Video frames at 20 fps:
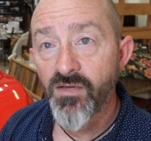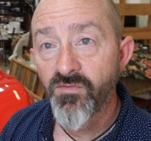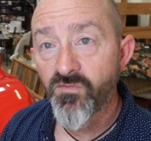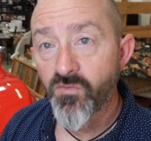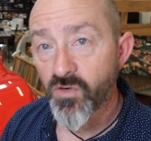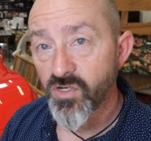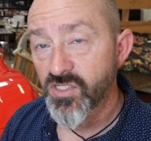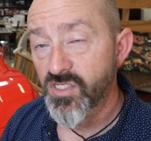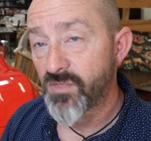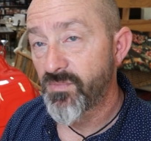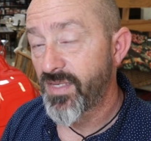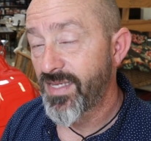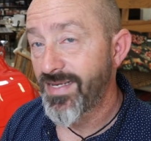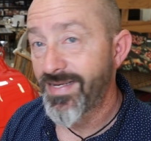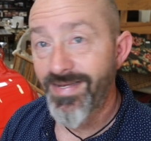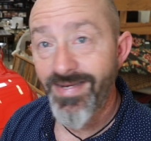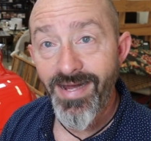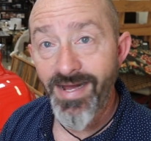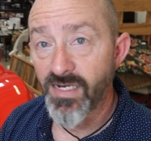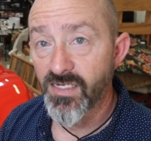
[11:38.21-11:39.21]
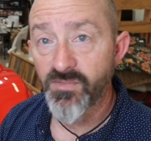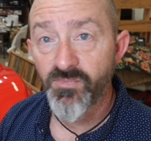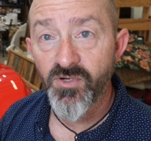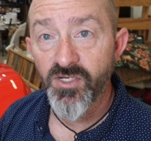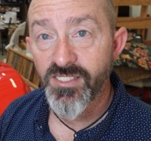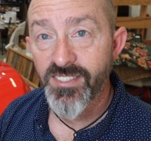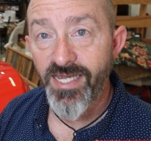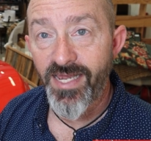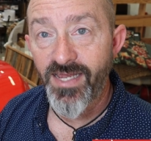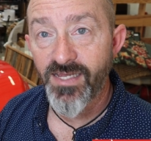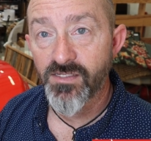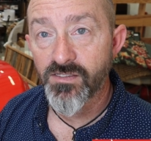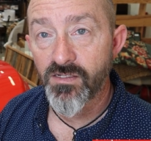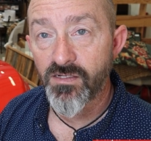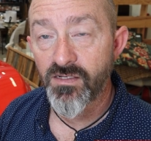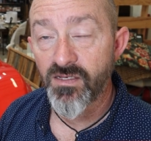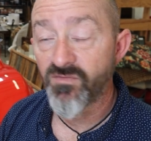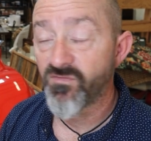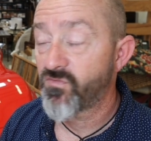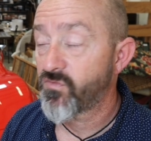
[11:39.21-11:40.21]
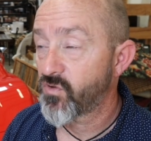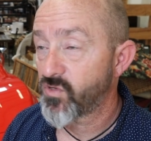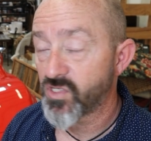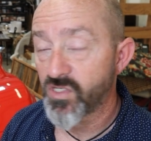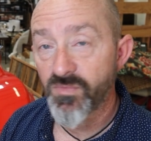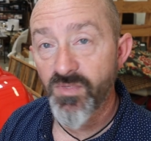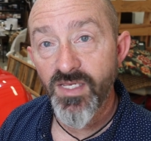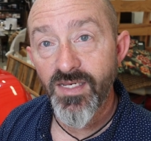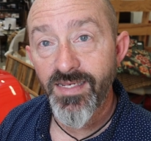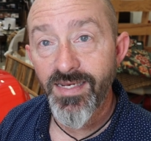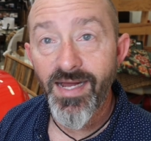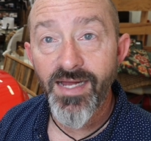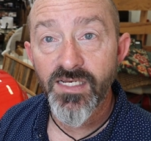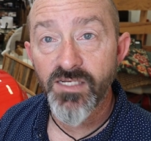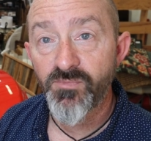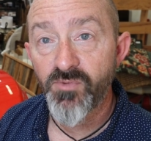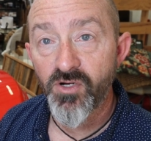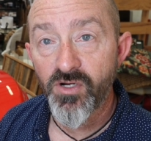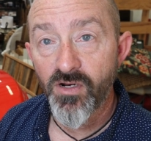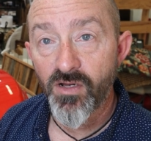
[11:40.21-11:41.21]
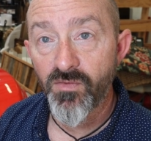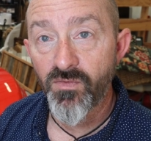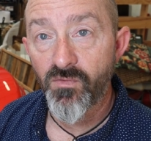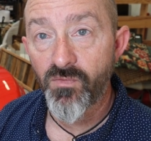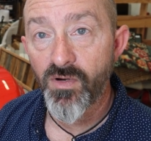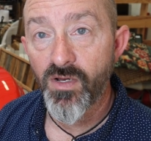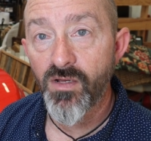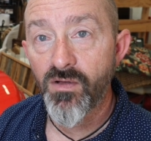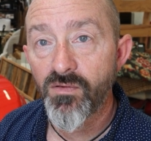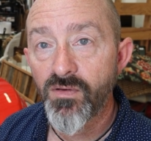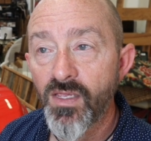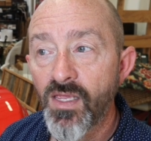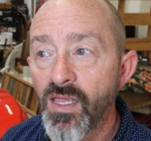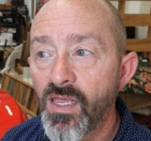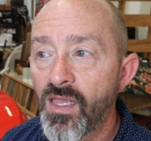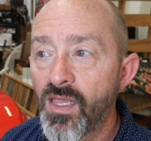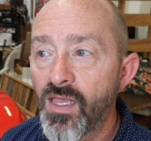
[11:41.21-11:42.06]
forcing me not to put tags on it, forcing me not to put it on the road,